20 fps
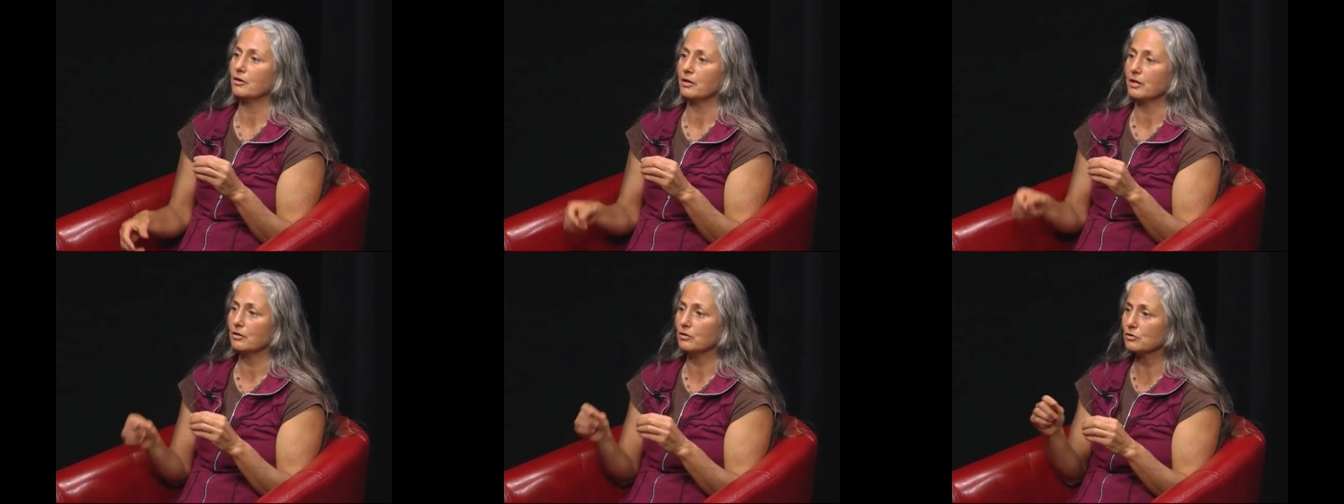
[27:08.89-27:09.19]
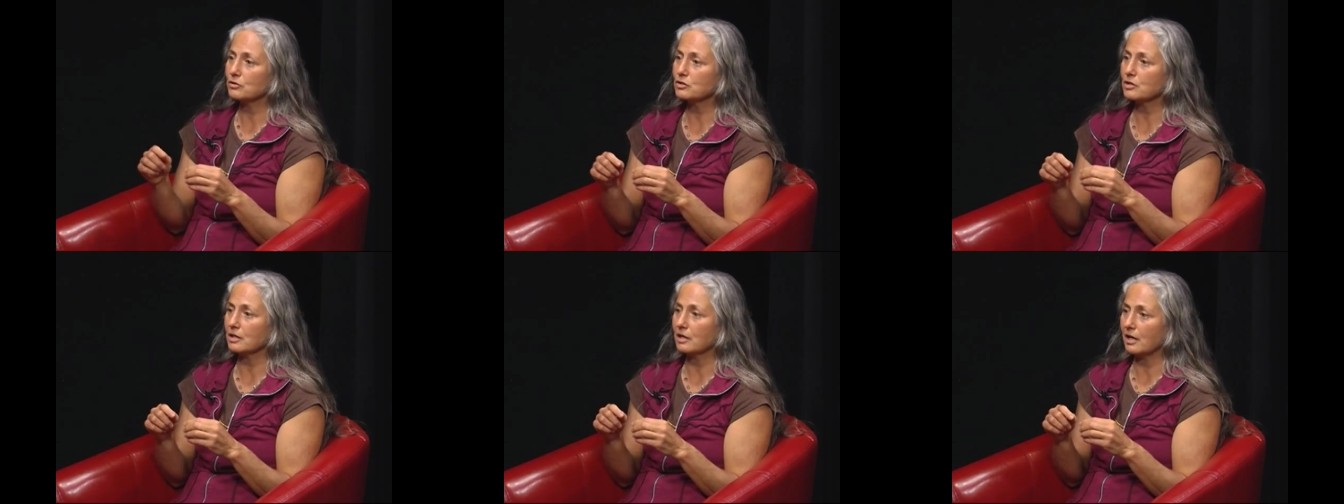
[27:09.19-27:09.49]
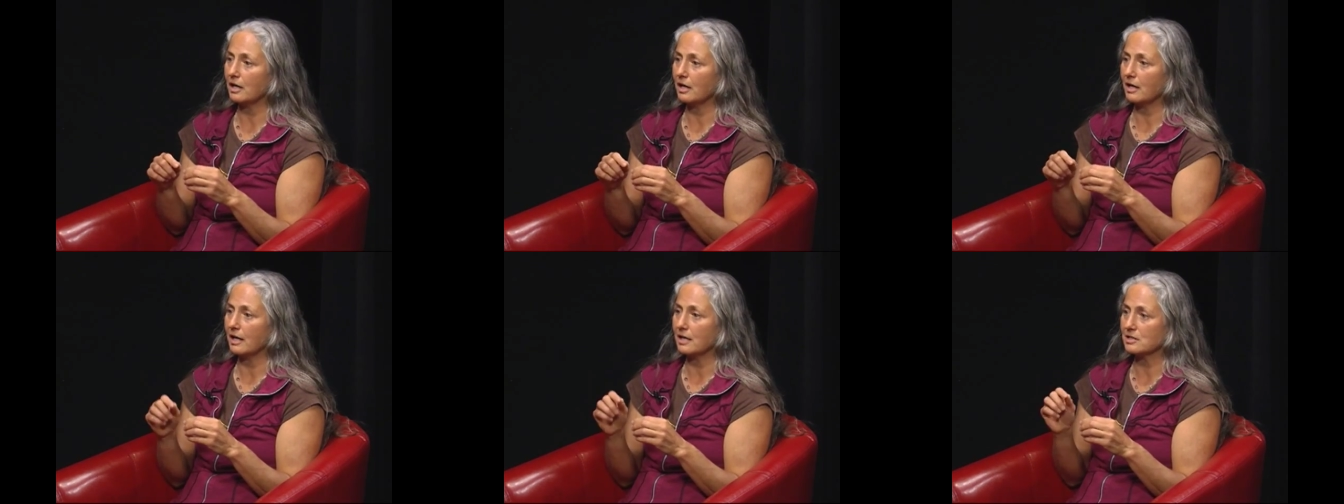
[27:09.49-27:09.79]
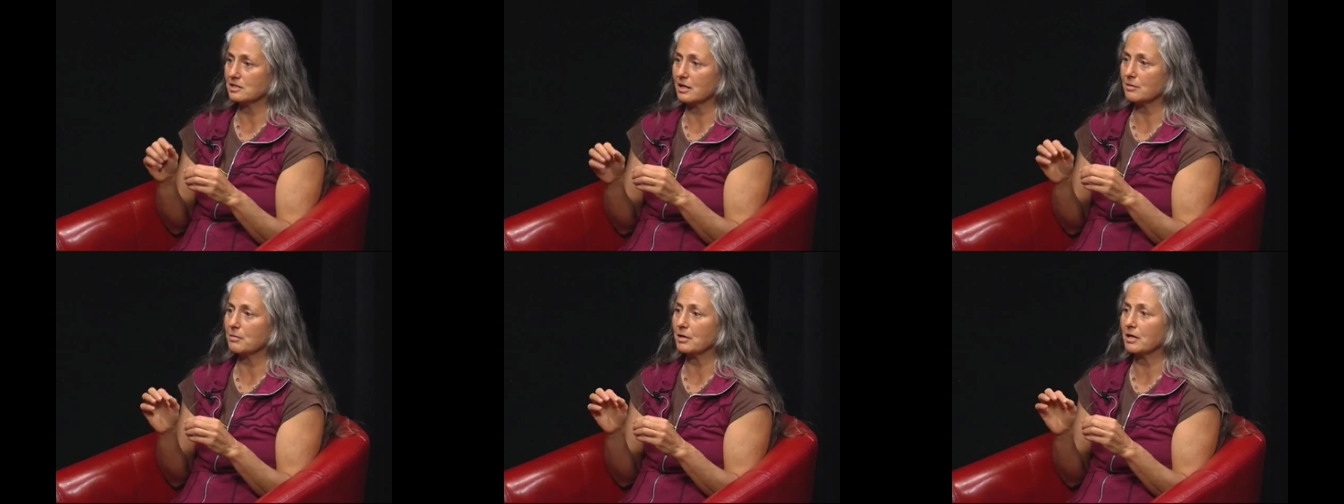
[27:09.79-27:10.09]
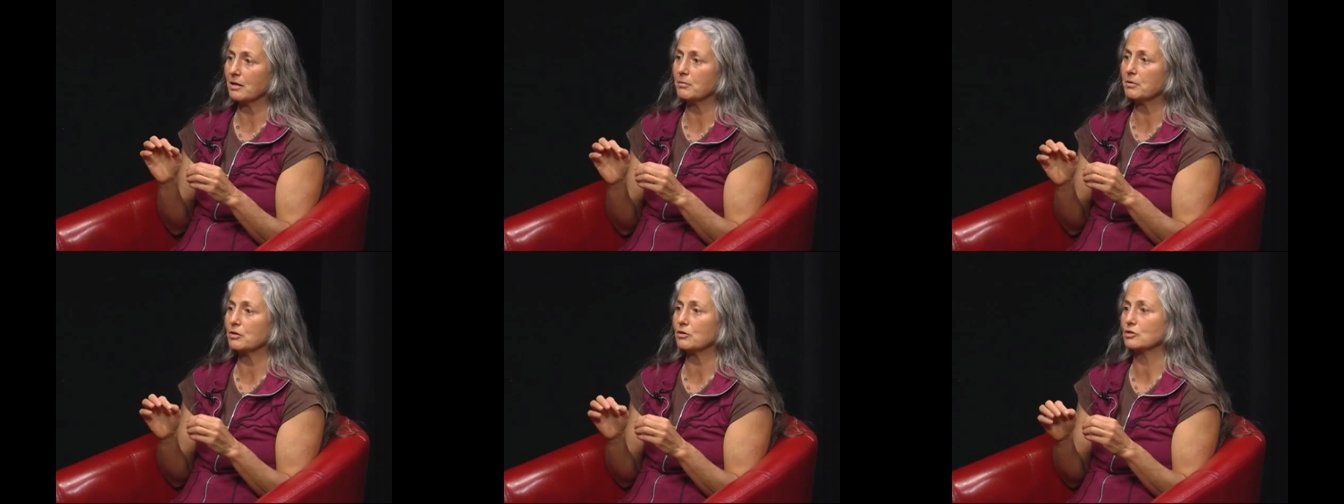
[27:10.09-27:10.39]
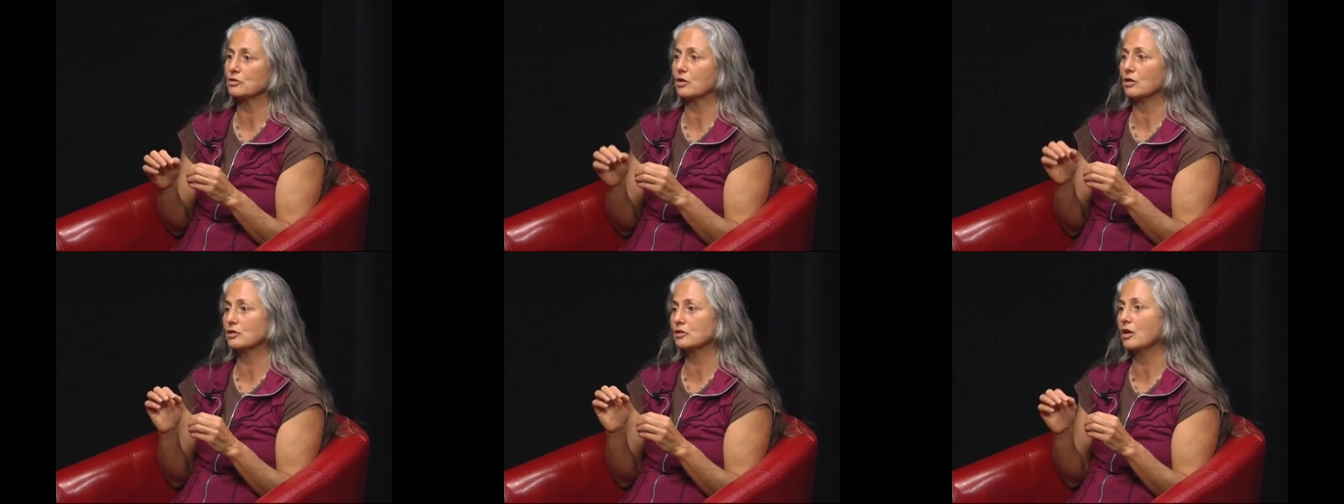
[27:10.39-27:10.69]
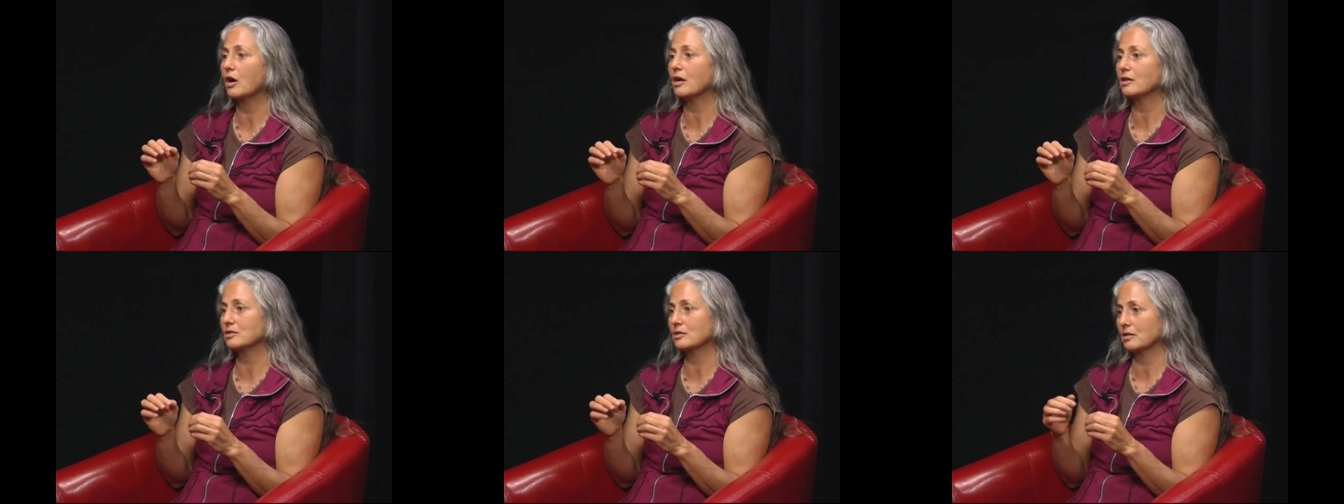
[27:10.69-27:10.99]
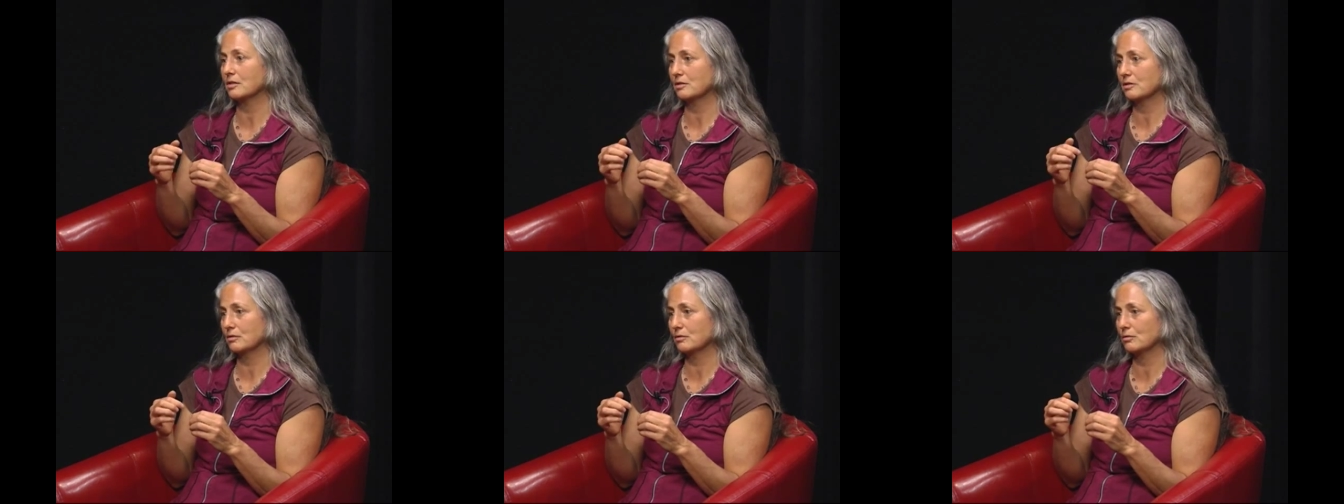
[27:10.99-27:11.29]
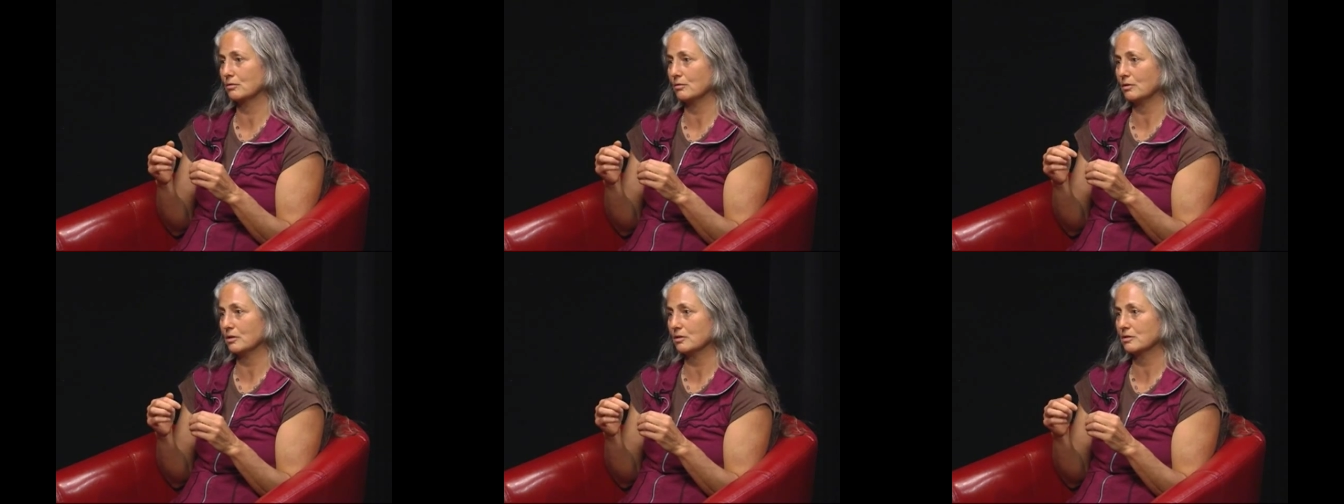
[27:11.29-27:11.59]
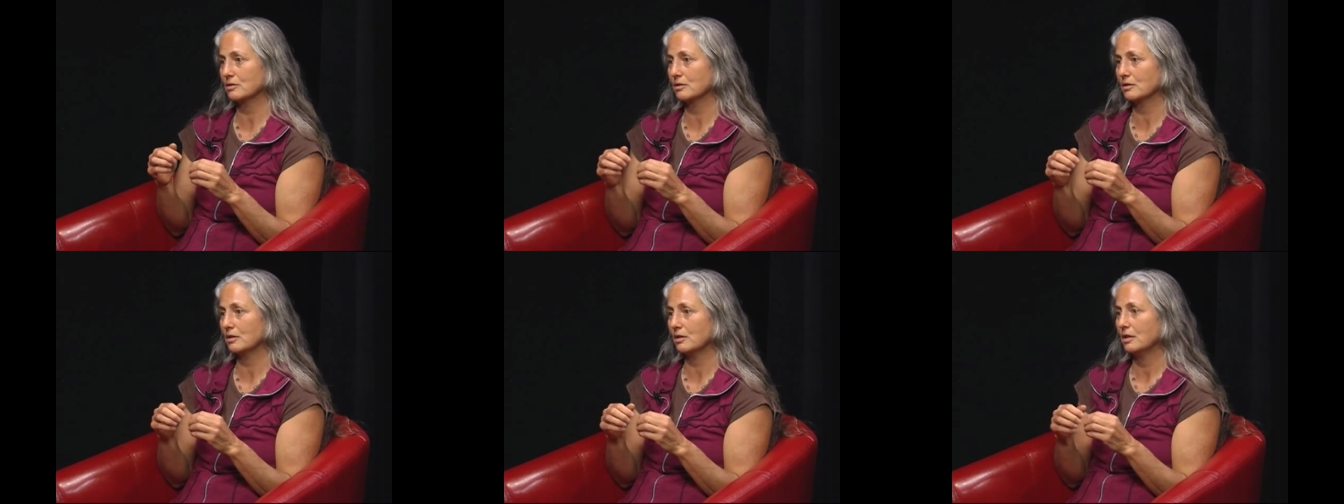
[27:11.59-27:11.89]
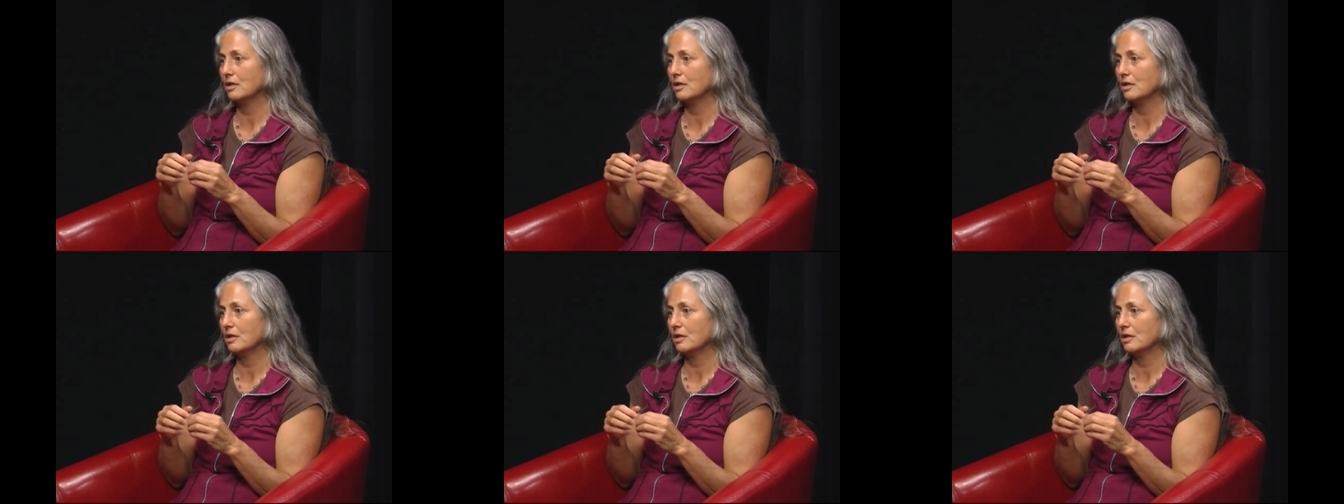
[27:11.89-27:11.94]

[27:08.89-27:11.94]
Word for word: And those enzyme inhibitors are toxic to us.